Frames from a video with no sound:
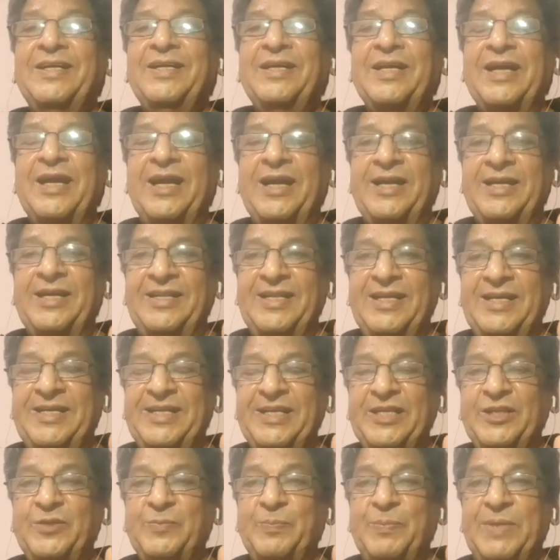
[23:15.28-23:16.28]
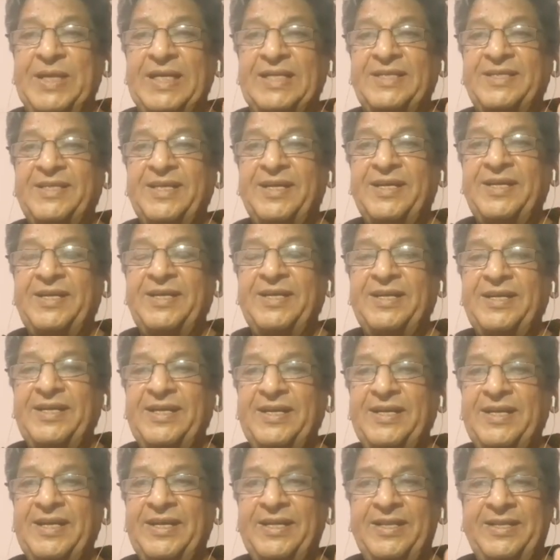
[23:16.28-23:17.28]
and it is measured
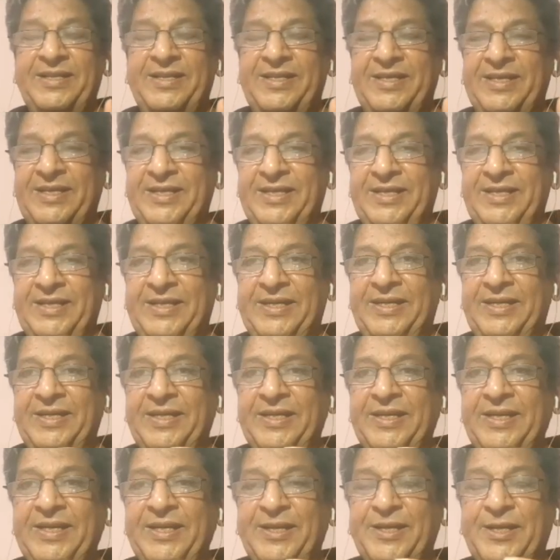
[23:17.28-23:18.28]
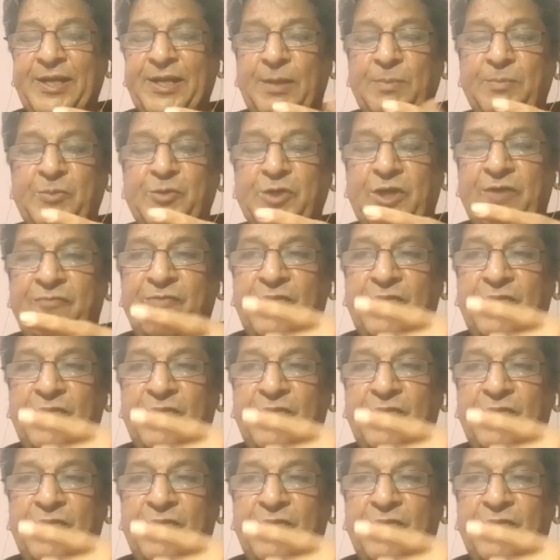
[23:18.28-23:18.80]
in the terms of